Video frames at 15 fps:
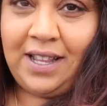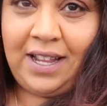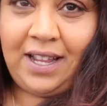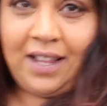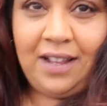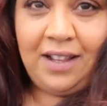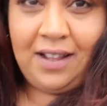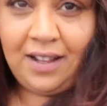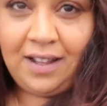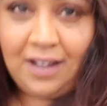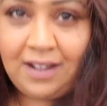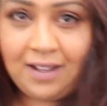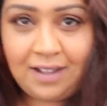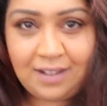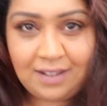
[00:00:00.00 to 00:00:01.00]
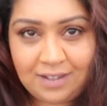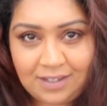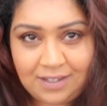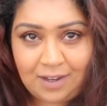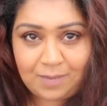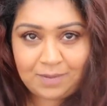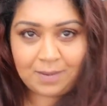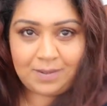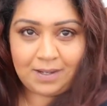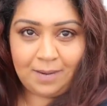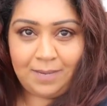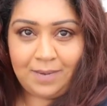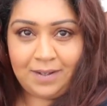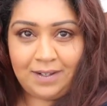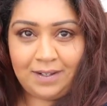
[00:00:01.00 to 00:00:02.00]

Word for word: Like, stop, stop, stop.